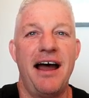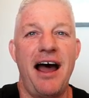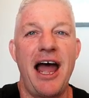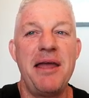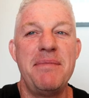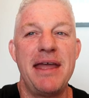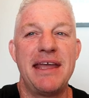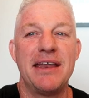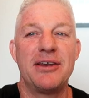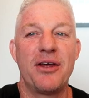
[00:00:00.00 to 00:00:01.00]
I
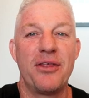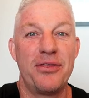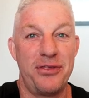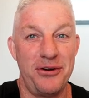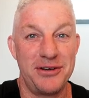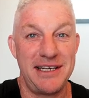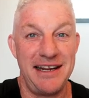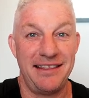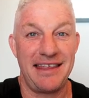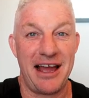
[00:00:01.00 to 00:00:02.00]
make it
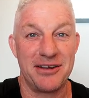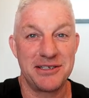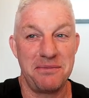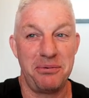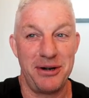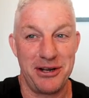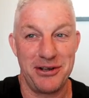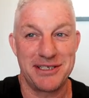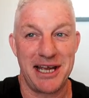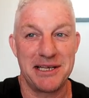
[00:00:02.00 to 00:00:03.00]
thirteen thousand, pretty
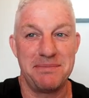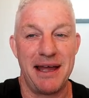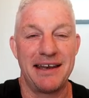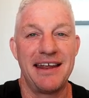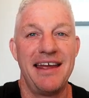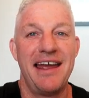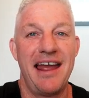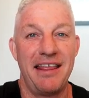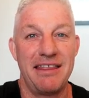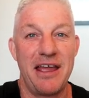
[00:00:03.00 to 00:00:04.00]
good size bet,
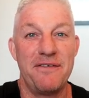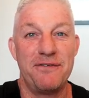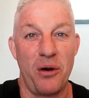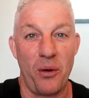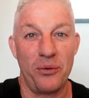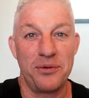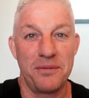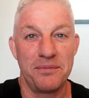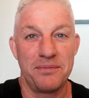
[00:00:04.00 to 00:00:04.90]
and they fold.